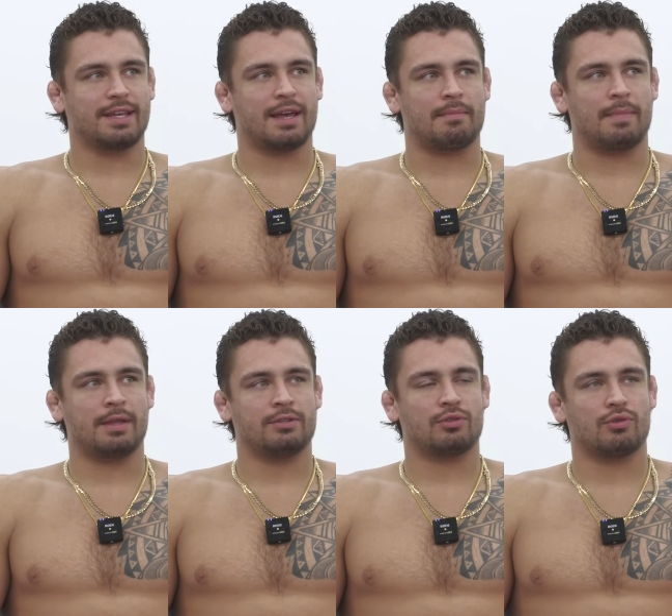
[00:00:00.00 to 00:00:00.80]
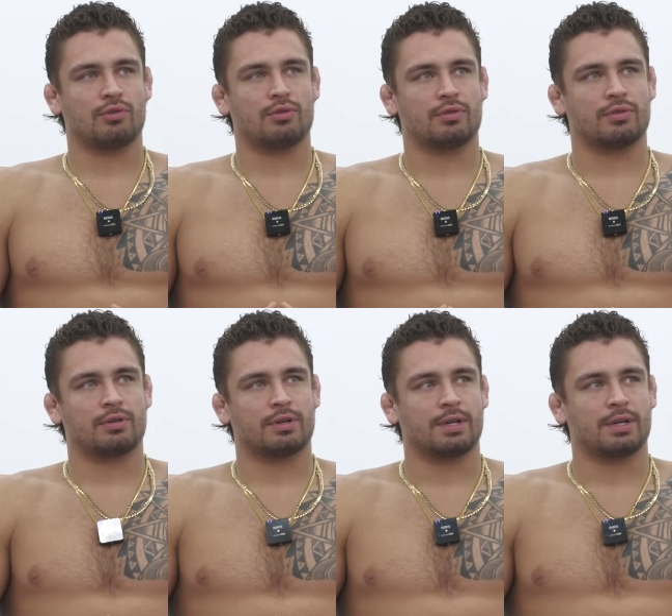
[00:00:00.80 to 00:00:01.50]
like a mental,